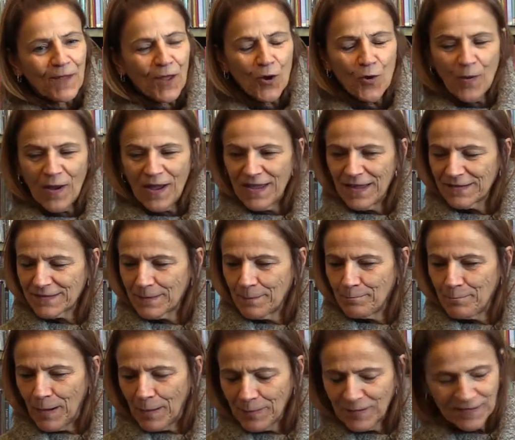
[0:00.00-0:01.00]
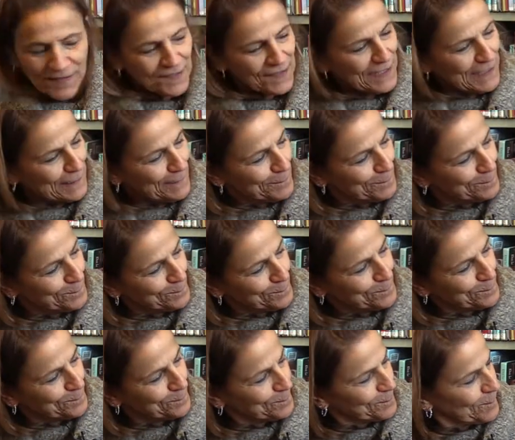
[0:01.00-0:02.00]
Oh, I hear some bubbles.
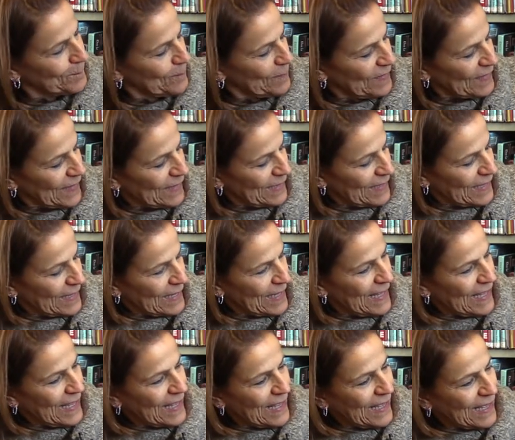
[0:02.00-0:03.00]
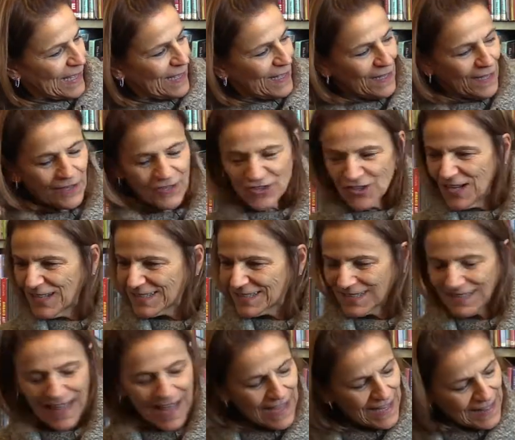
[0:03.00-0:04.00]
bubbles Just
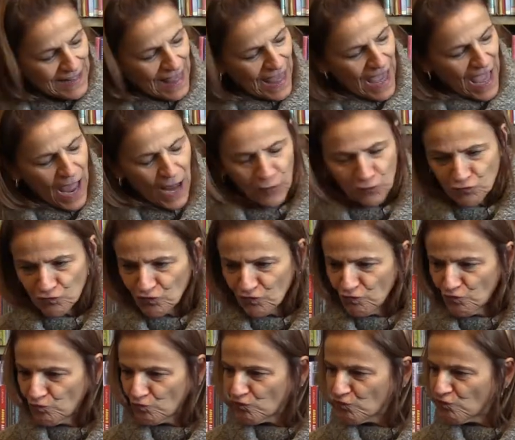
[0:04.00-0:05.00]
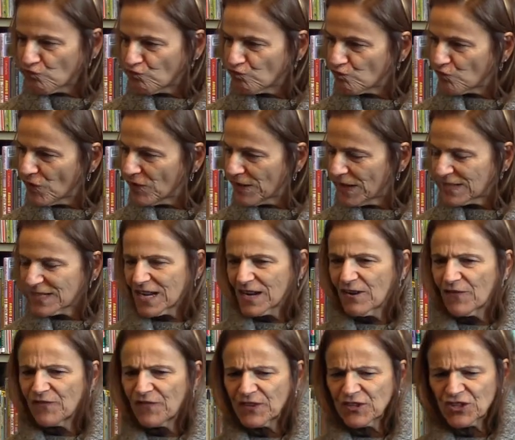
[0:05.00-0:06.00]
like that. Let's
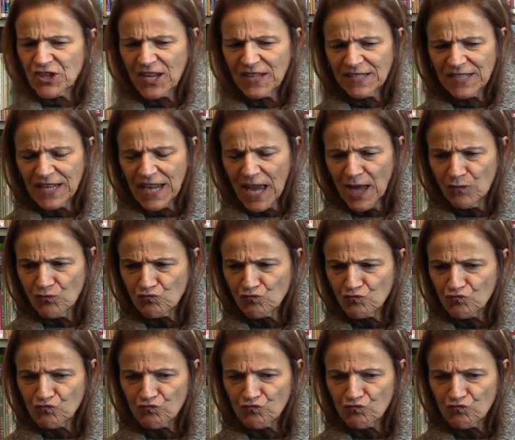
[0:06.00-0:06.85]
hear a fish kiss again.